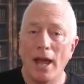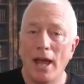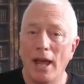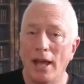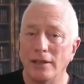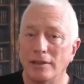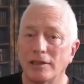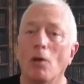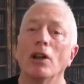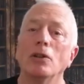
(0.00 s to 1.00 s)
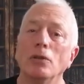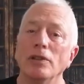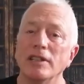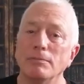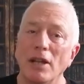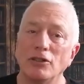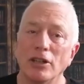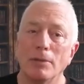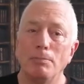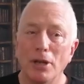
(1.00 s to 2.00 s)
And so I called this
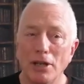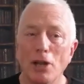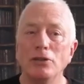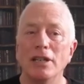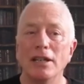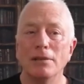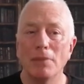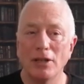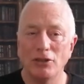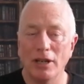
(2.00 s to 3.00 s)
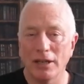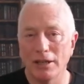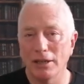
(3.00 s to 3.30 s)
magic Pinocchian magic,